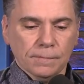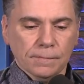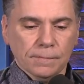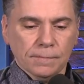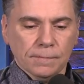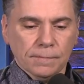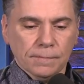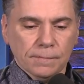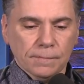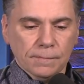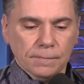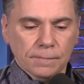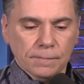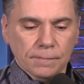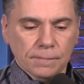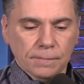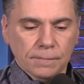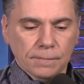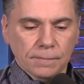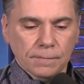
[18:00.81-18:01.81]

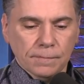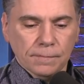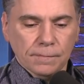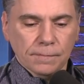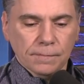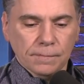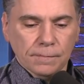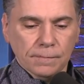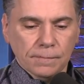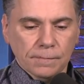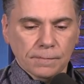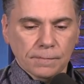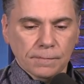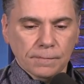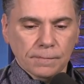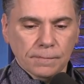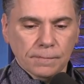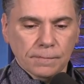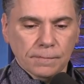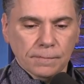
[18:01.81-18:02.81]

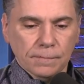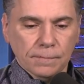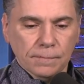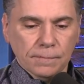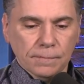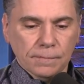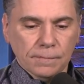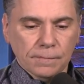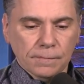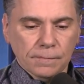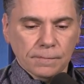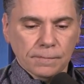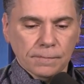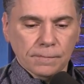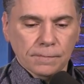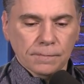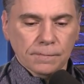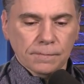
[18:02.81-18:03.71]
(not speaking)